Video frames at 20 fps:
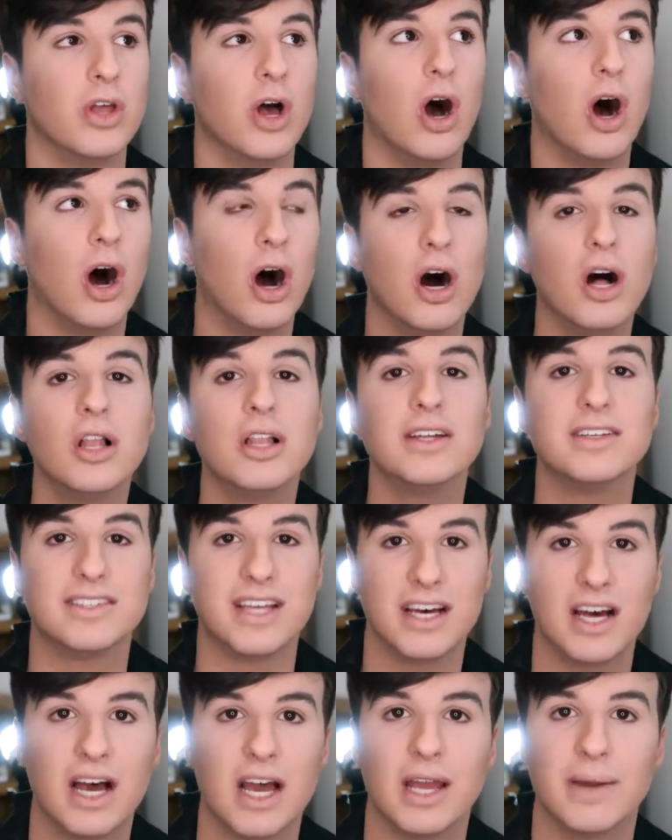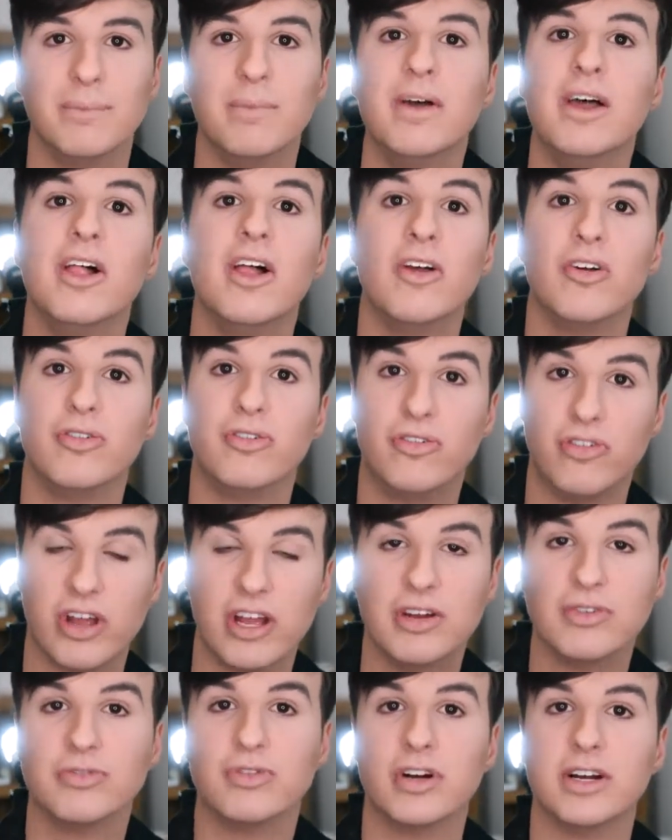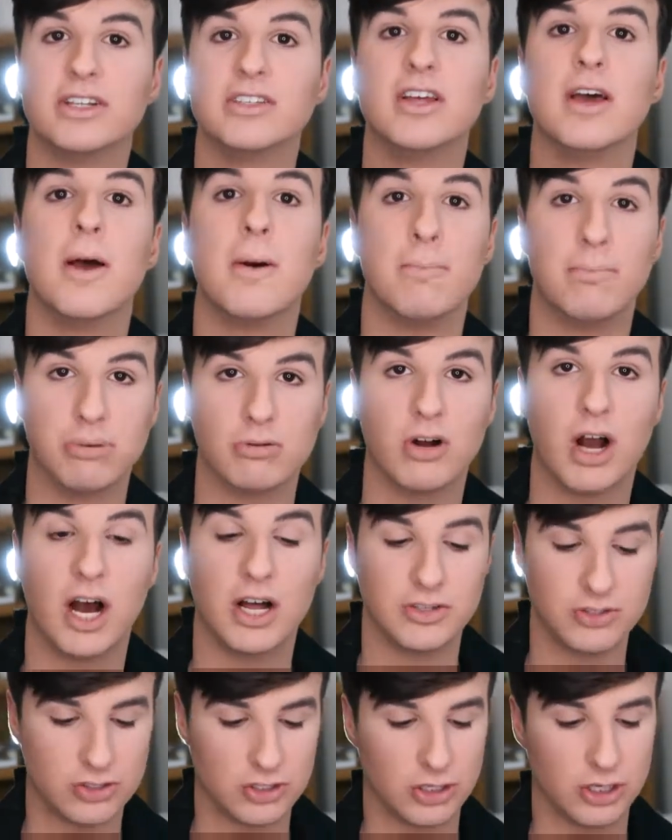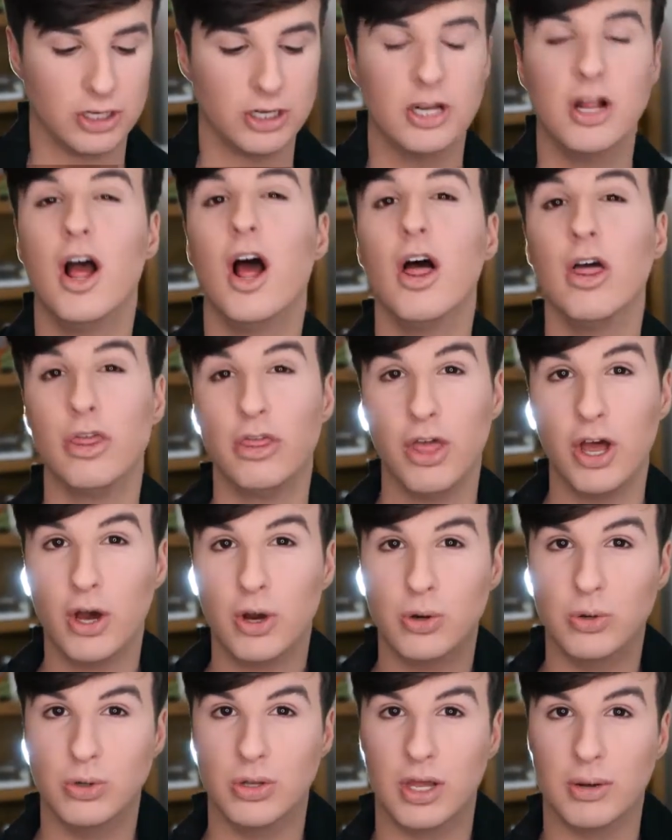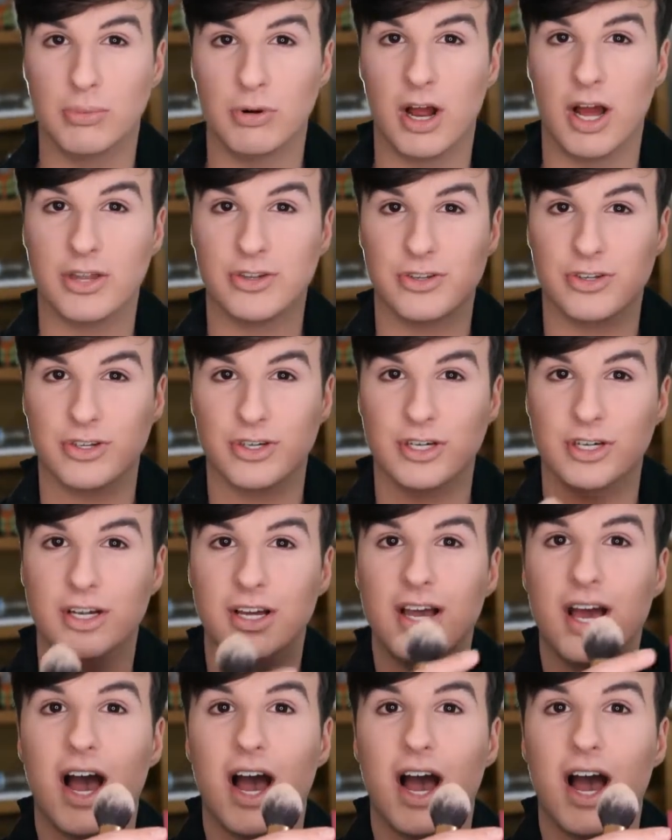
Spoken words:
all-time favorite bronzer, the Hoola bronzer.